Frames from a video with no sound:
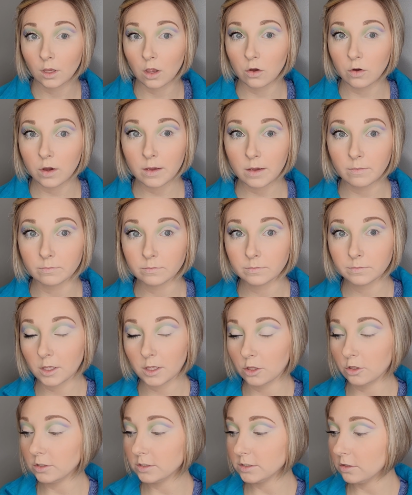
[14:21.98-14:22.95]
Okay, it
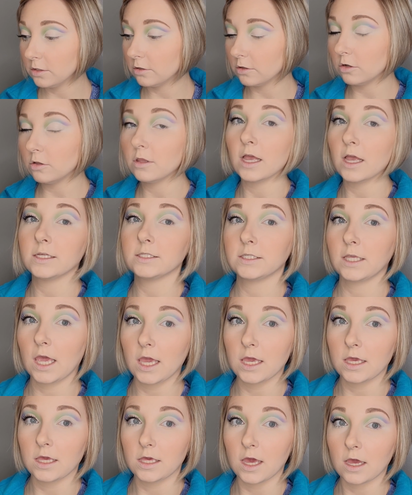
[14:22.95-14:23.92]
looks a little less
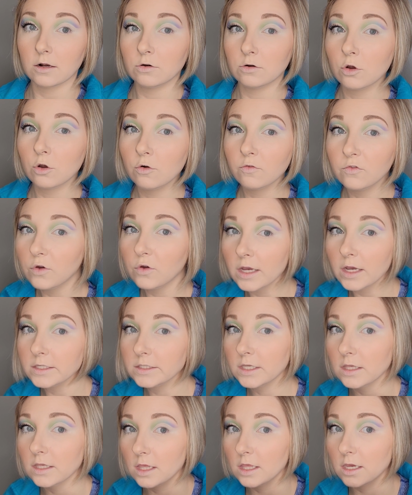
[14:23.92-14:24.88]
cakey. I don't know if you guys
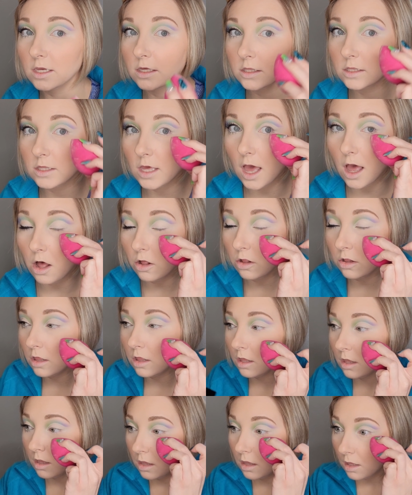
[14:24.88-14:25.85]
can like tell
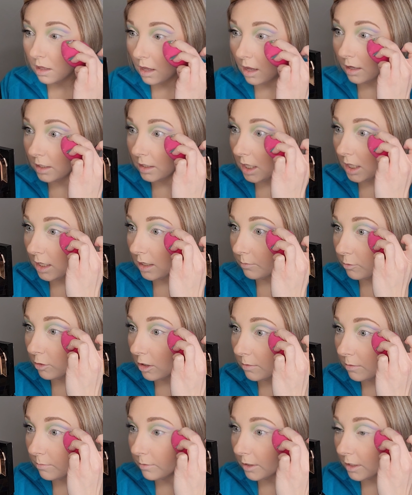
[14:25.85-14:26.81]
on
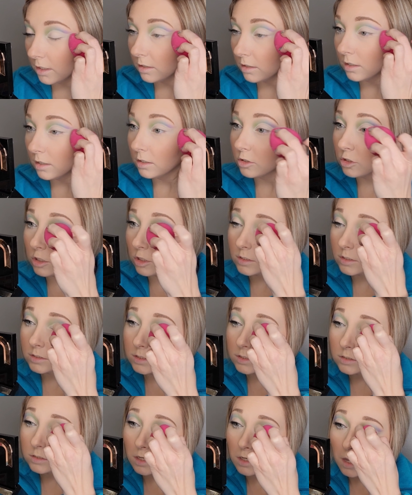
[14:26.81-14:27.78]
camera, but it
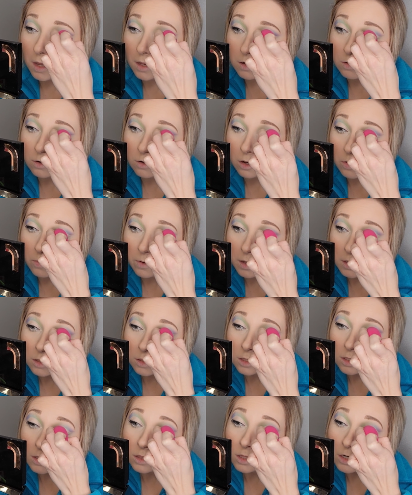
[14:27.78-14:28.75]
just, I don't know. I
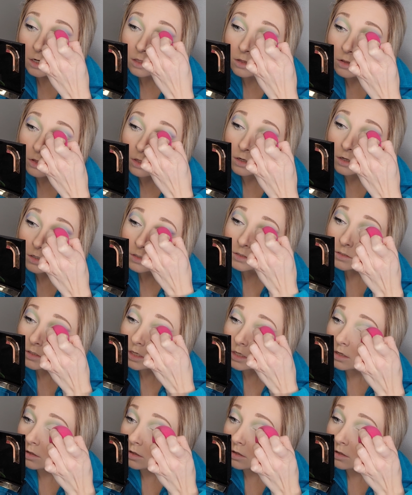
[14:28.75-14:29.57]
think that it looks a